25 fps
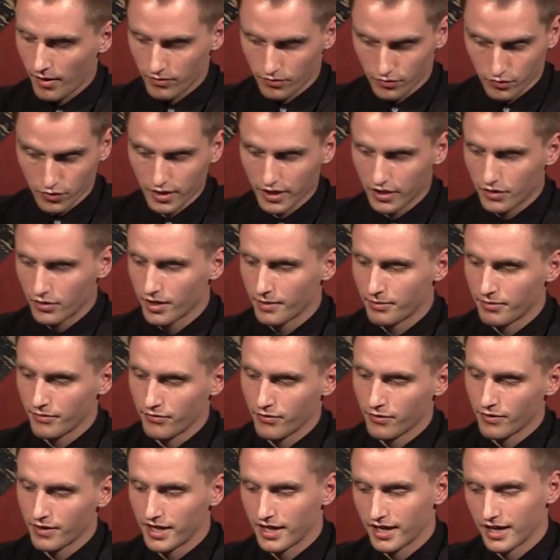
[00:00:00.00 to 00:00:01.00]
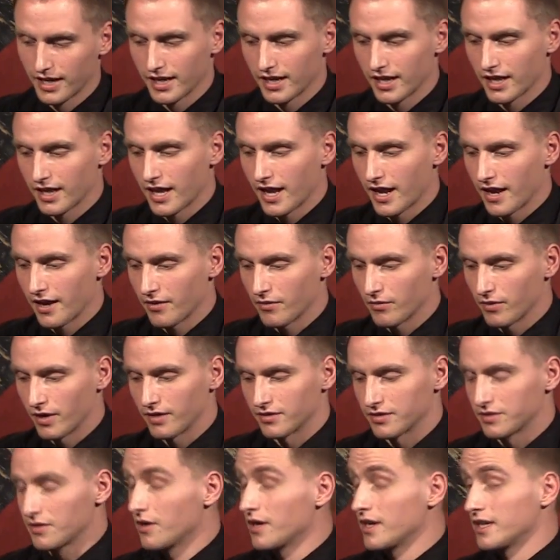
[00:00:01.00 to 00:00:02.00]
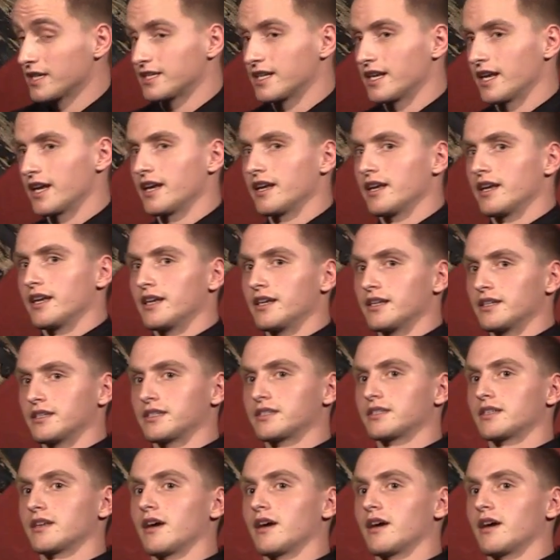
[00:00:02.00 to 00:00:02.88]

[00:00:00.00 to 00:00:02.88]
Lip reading: Really quick before we get into that, what I was going to say is